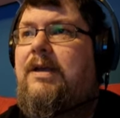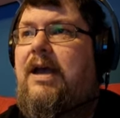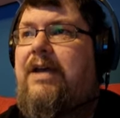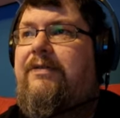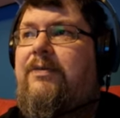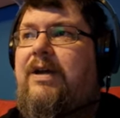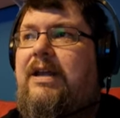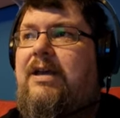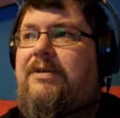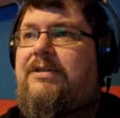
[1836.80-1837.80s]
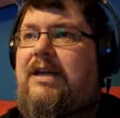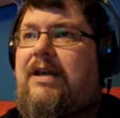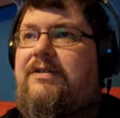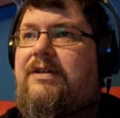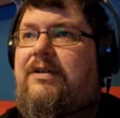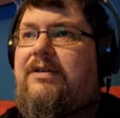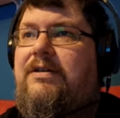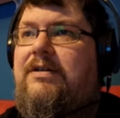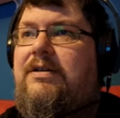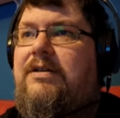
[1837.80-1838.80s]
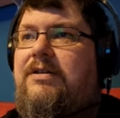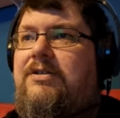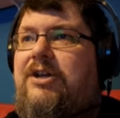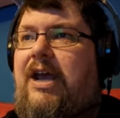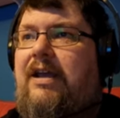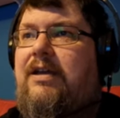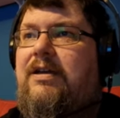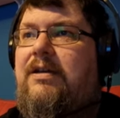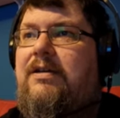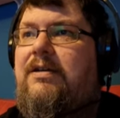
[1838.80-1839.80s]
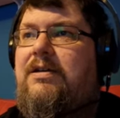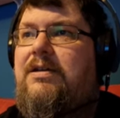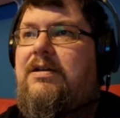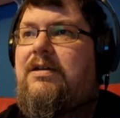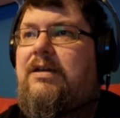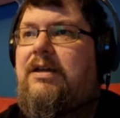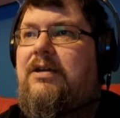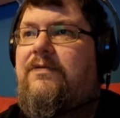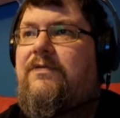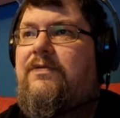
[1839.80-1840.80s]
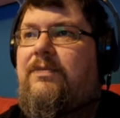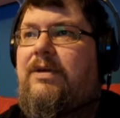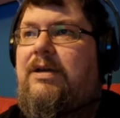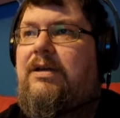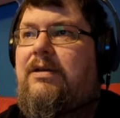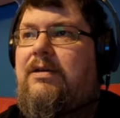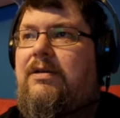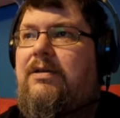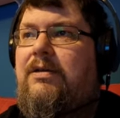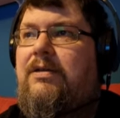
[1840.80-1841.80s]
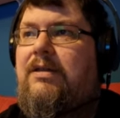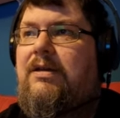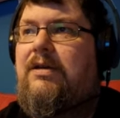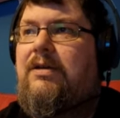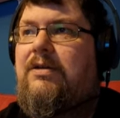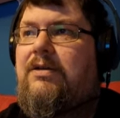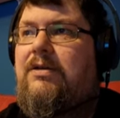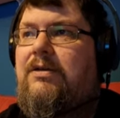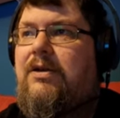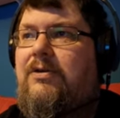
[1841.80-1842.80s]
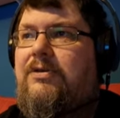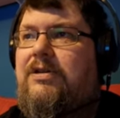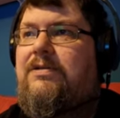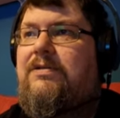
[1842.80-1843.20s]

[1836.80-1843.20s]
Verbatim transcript: I have it right here, Mr. Davison. Jack, give me the note.